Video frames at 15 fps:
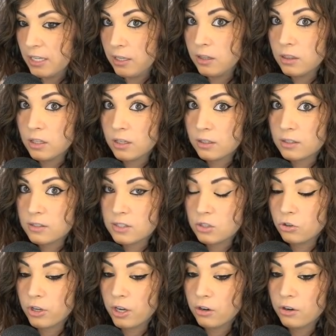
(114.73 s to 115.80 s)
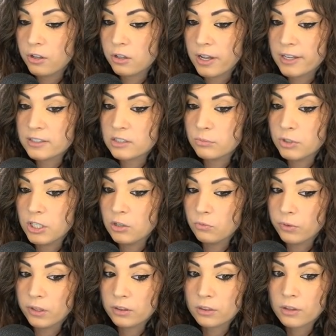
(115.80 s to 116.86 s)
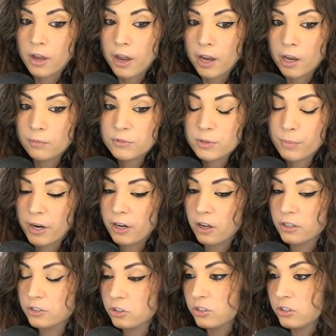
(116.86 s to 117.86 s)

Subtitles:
in the concealed carry class to begin with, to my knowledge.